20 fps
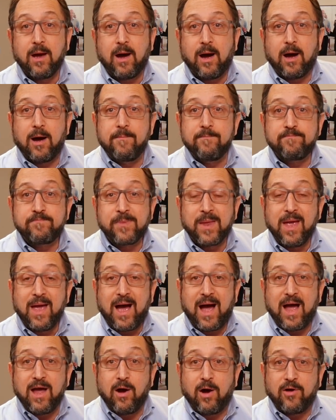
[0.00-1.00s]

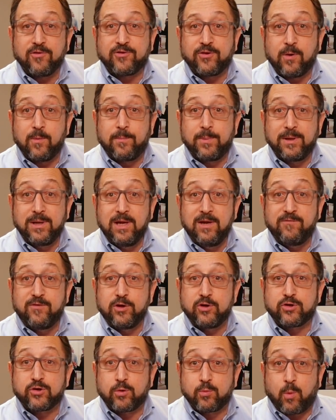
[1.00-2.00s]
I also believe
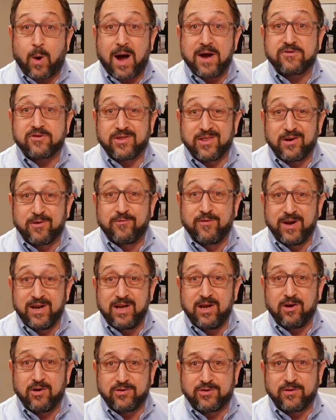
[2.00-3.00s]
you should watch their
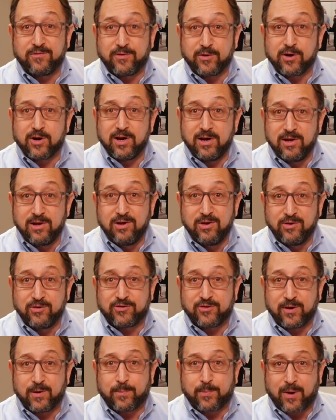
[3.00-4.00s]
videos if you're going to
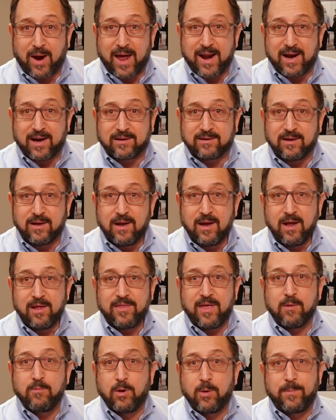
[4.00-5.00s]
use their product.
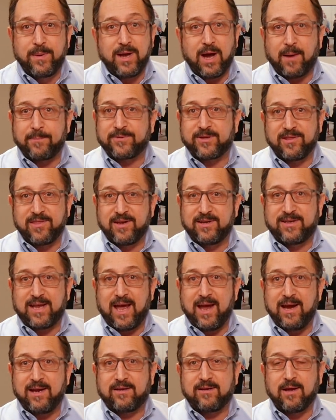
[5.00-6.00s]
They will be up to the
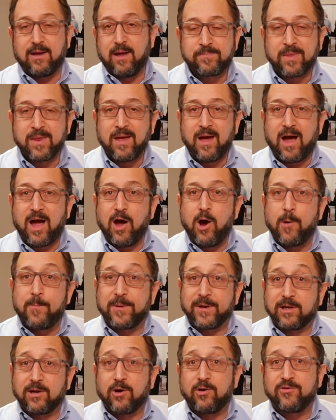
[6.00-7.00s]
date. I
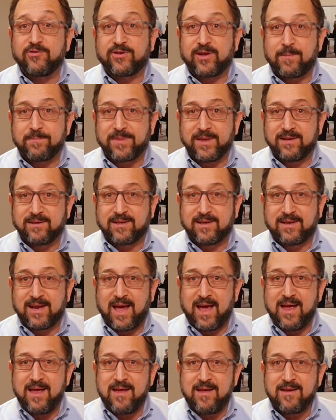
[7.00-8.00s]
hope you learned something
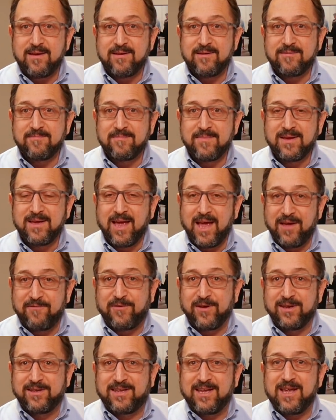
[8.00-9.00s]
today.
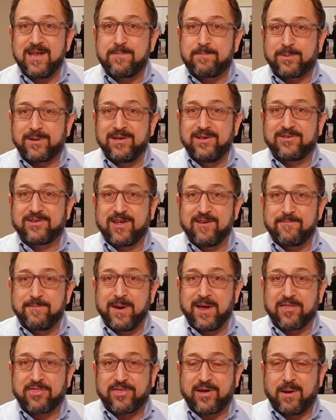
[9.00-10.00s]
If you did, please give
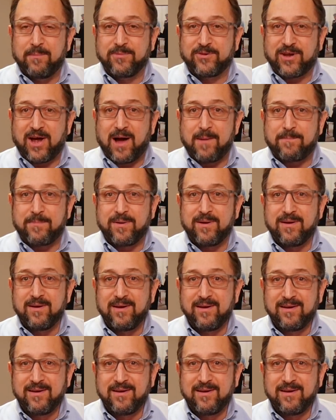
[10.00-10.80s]
me a thumbs up.